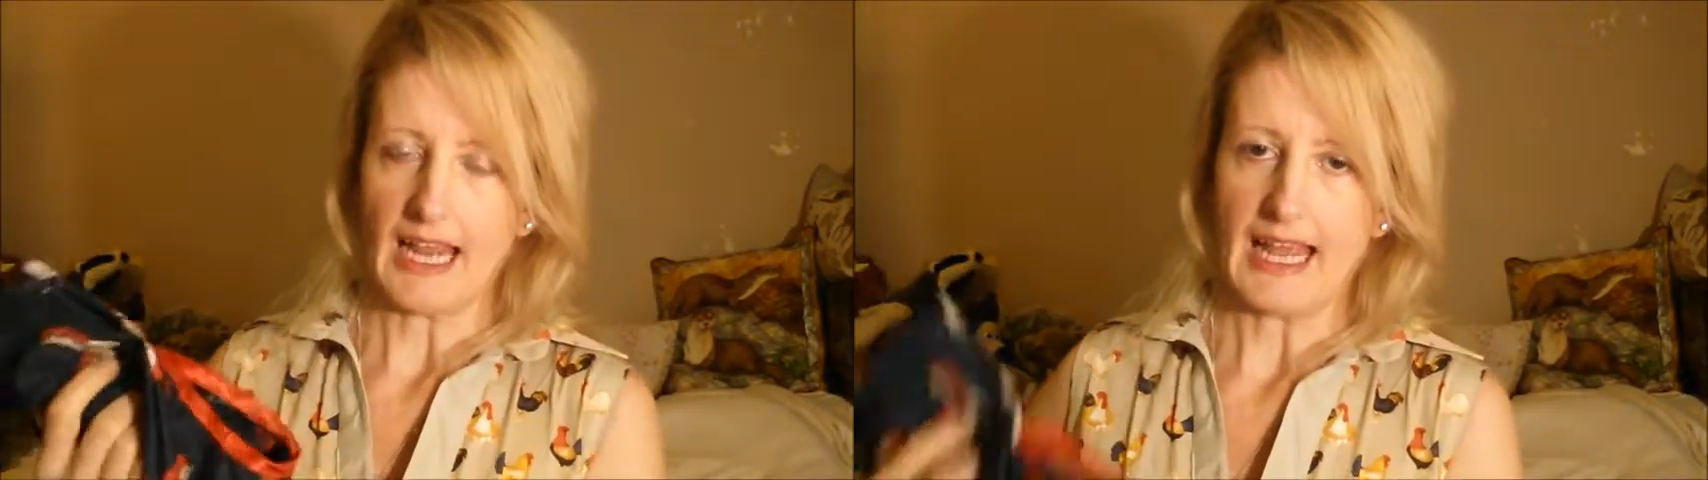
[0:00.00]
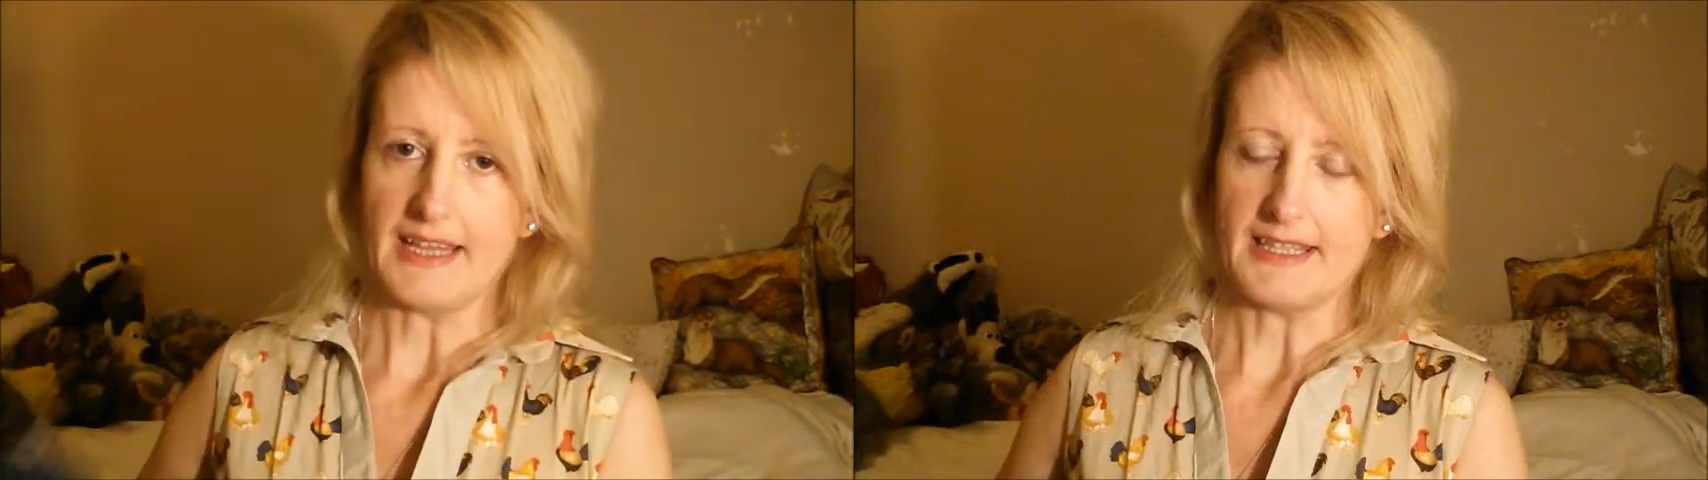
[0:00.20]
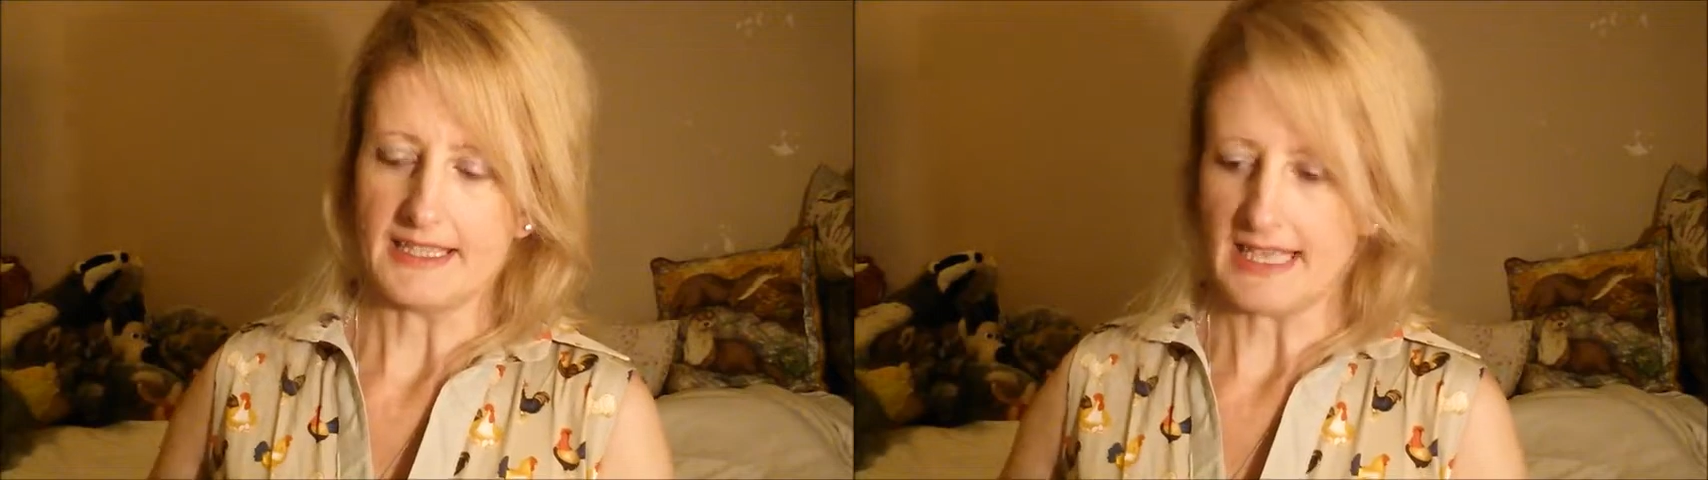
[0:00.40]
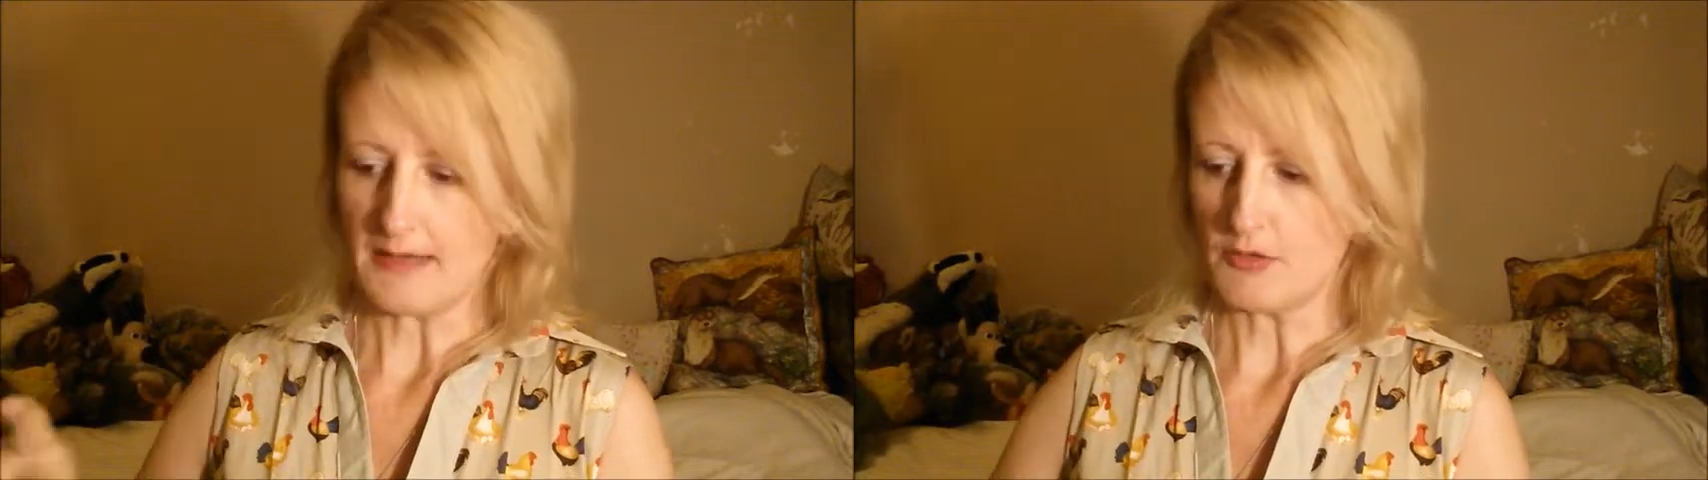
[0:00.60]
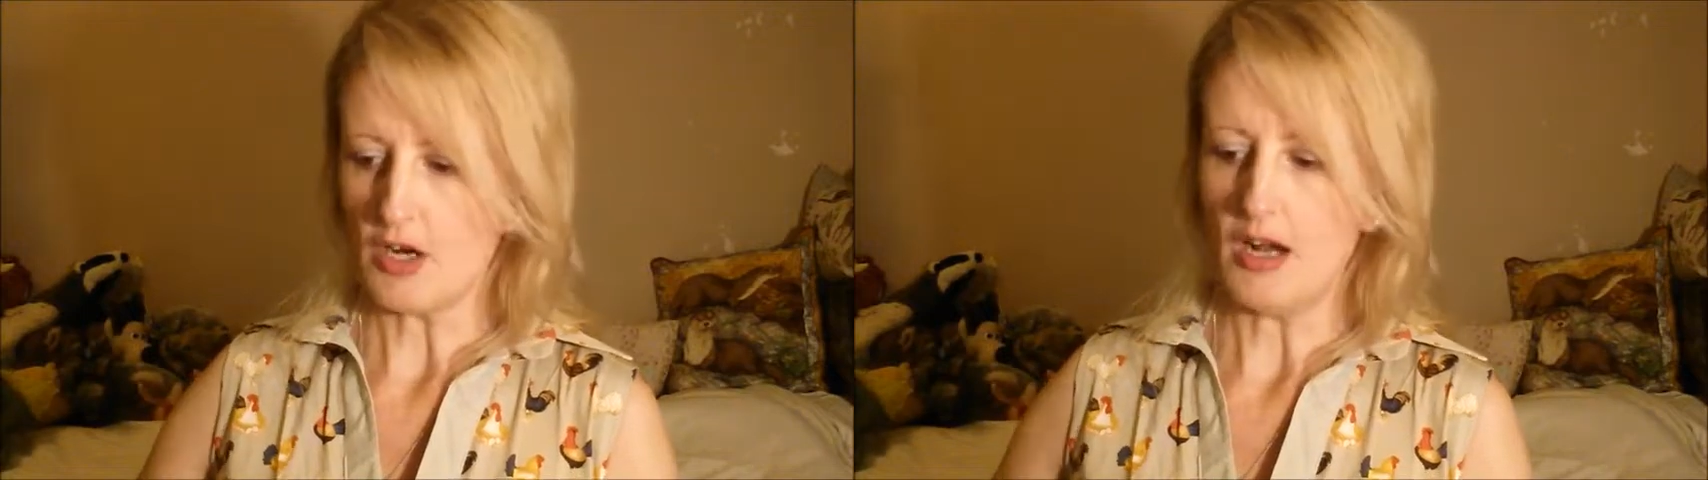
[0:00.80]
at the
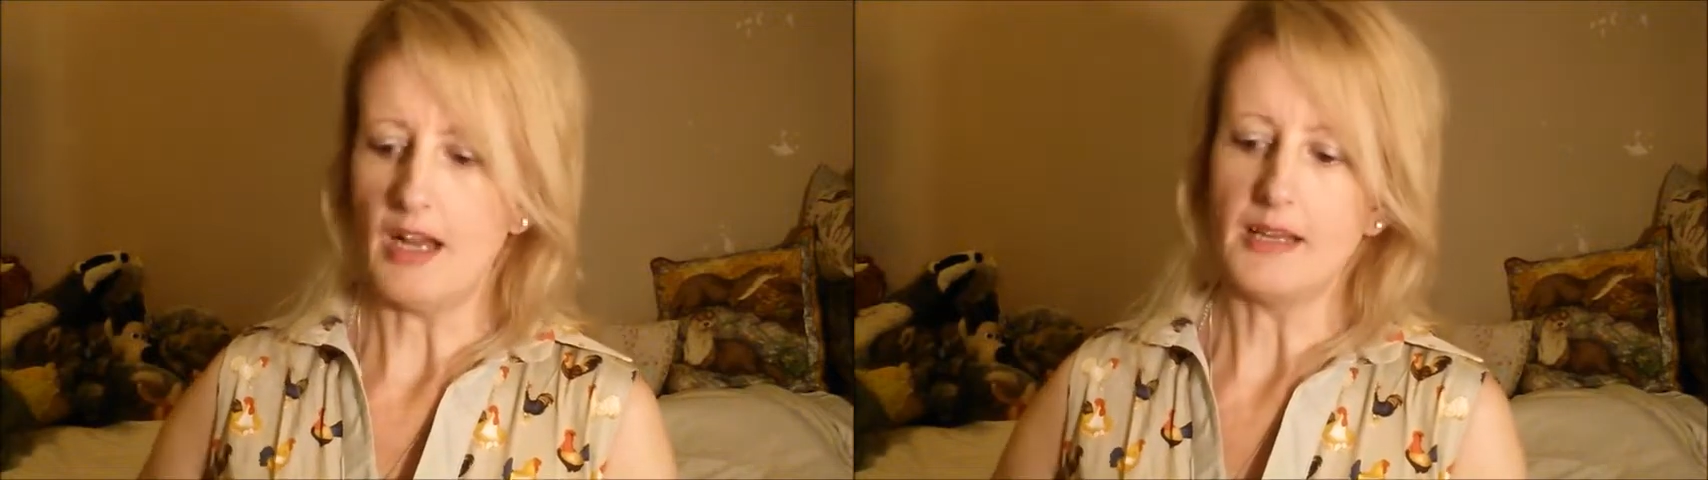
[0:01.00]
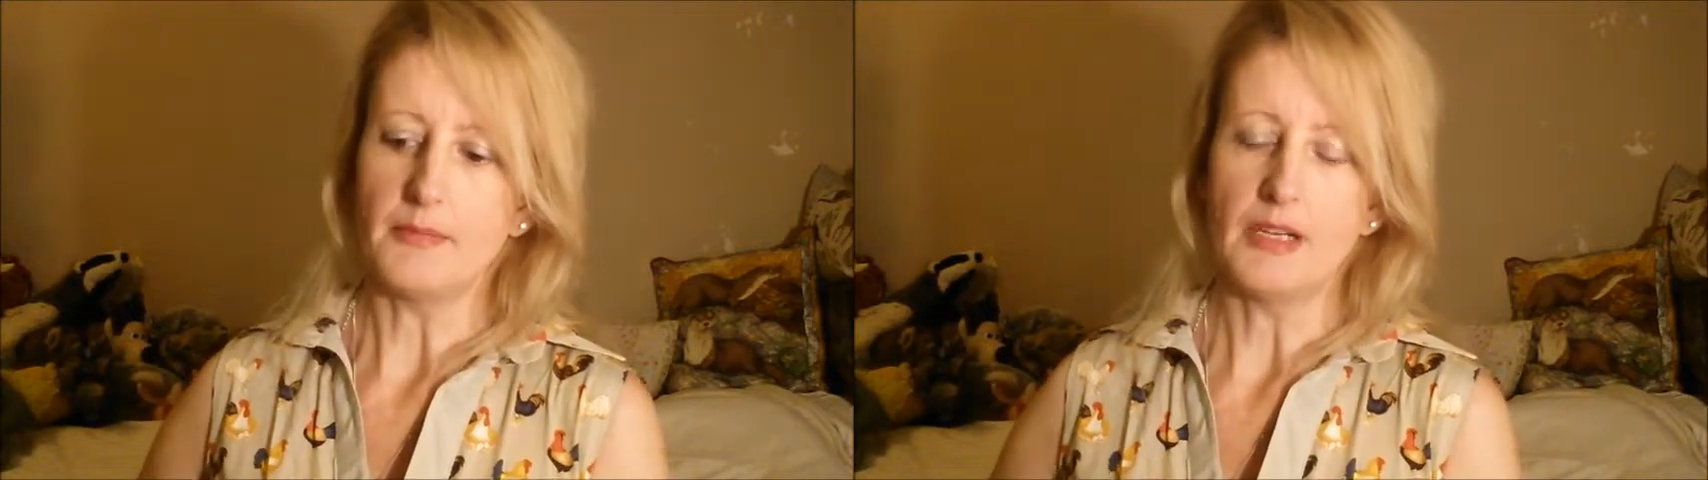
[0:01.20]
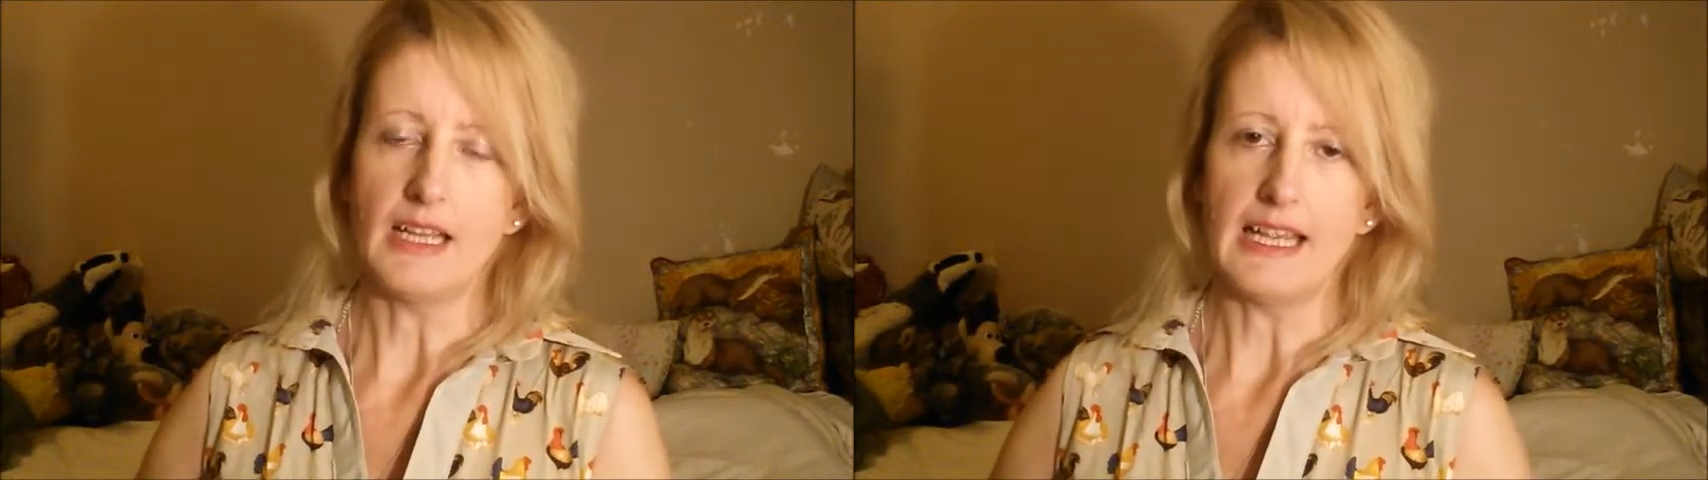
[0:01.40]
same time